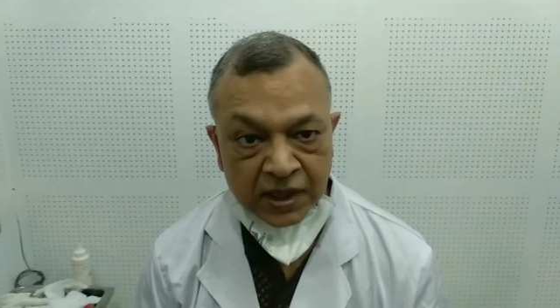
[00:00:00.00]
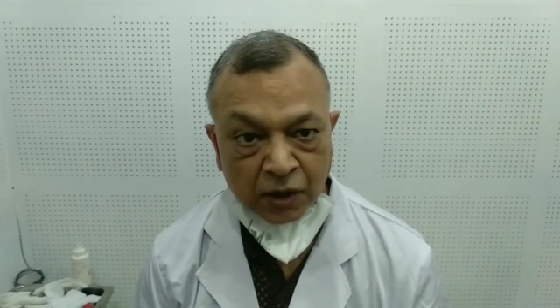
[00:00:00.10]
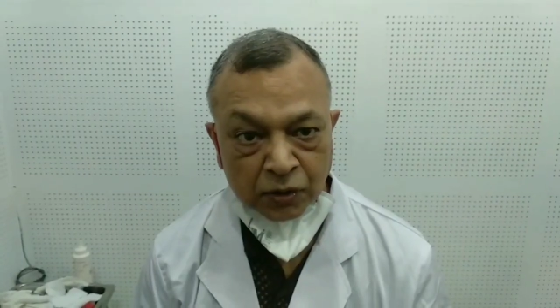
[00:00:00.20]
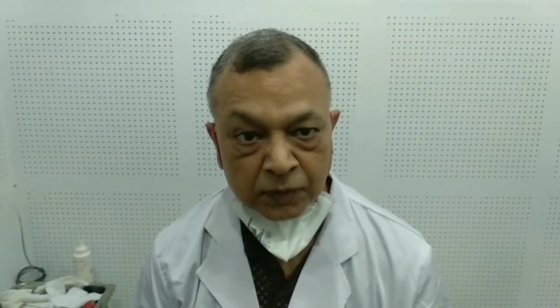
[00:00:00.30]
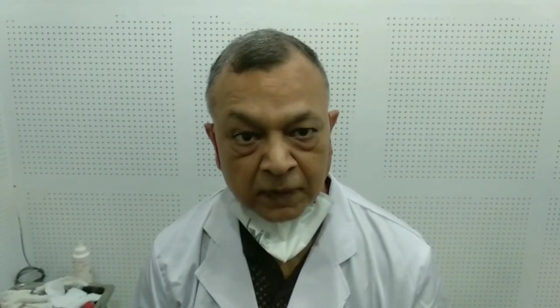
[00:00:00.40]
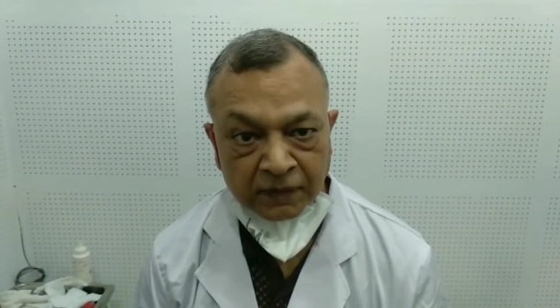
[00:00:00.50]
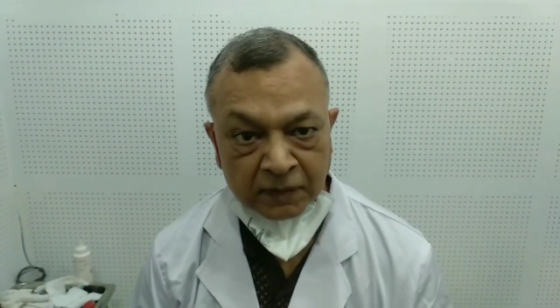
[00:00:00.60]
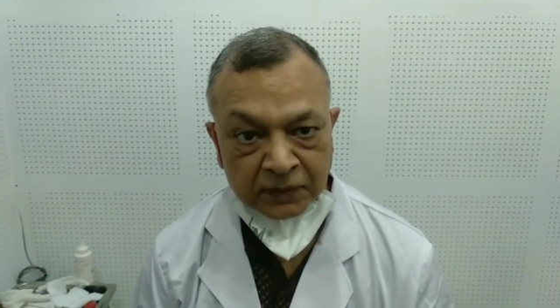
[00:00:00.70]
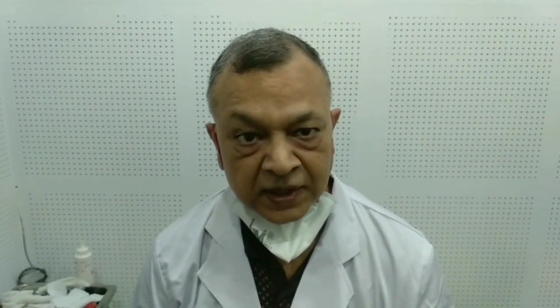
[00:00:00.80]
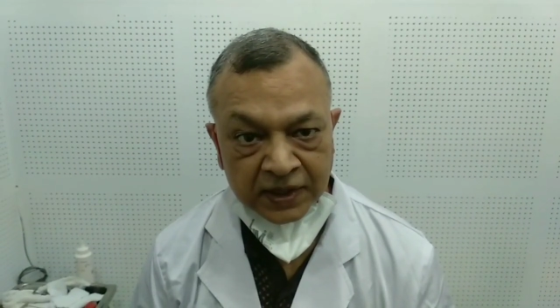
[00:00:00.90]
how to
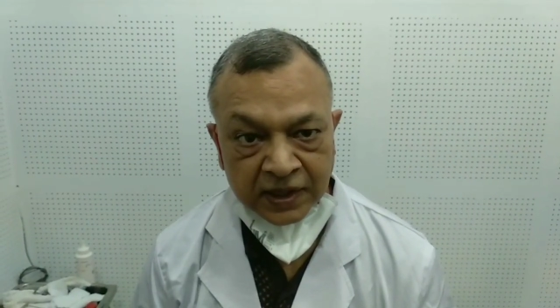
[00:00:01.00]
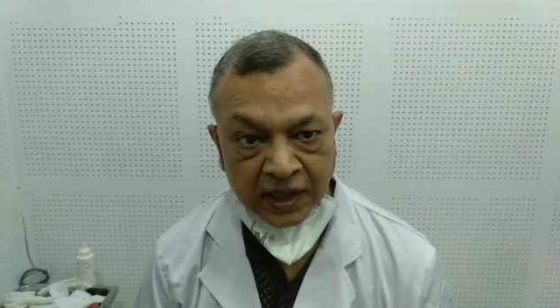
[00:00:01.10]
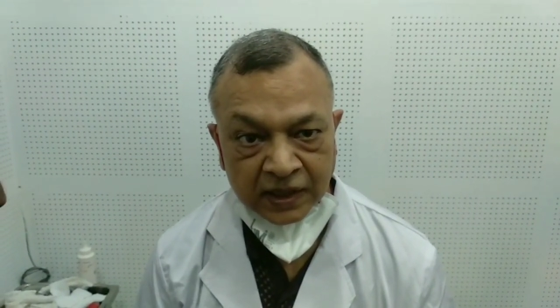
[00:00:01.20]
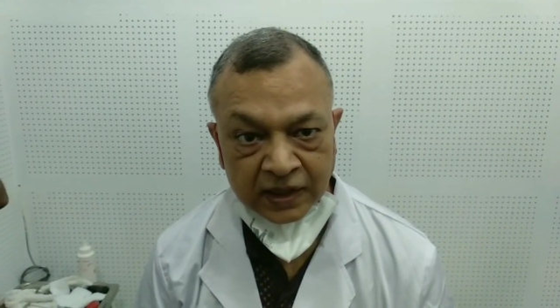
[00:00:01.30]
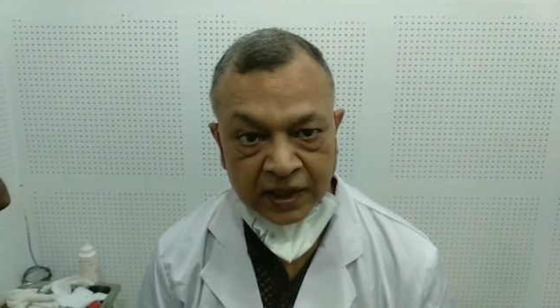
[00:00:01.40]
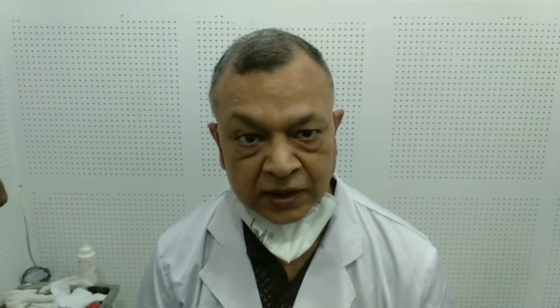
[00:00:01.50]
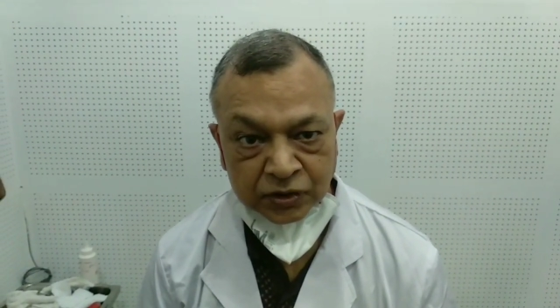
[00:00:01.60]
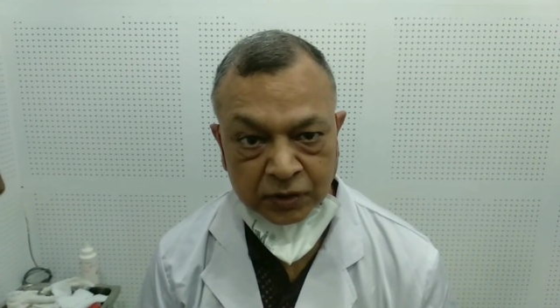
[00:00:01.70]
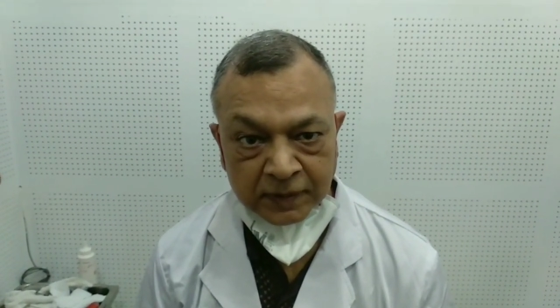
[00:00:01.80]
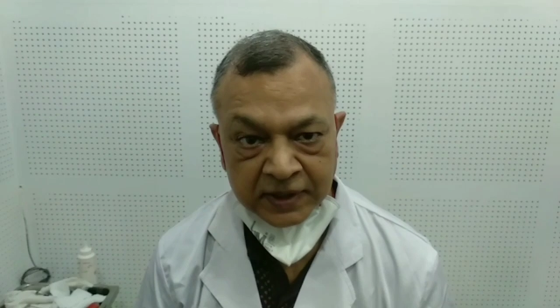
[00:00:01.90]
perform the indirect
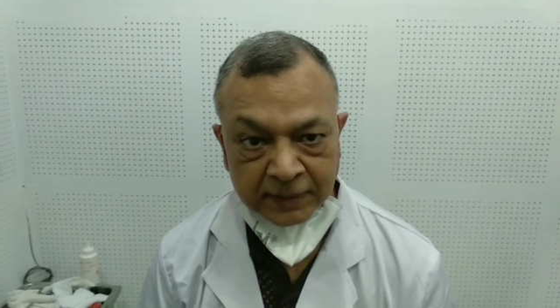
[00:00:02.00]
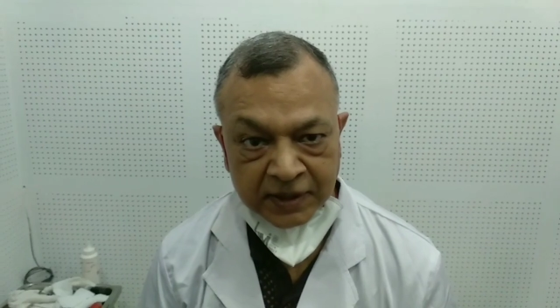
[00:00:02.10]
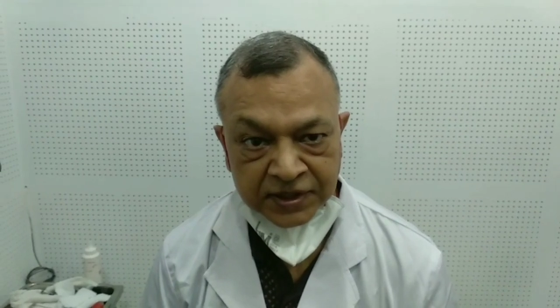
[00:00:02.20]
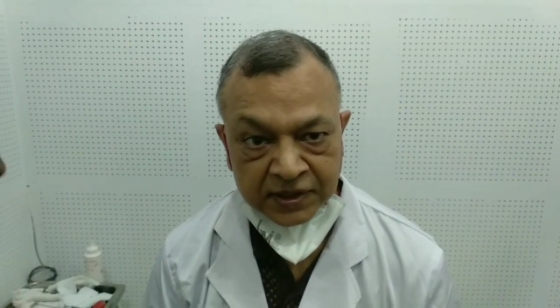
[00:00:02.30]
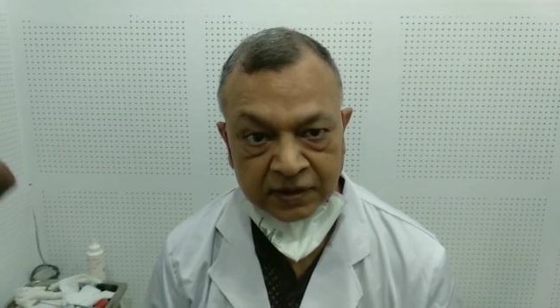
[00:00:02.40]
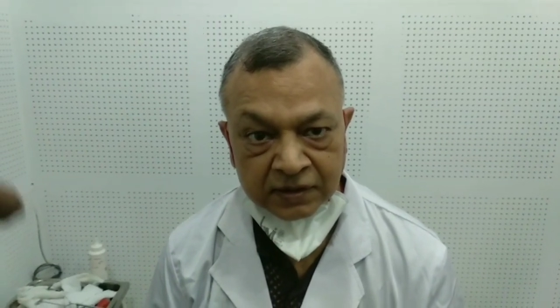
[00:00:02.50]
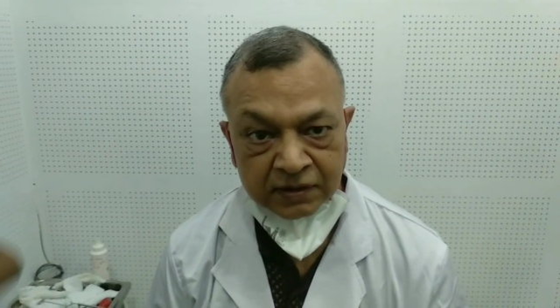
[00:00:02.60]
laryngoscopy examination.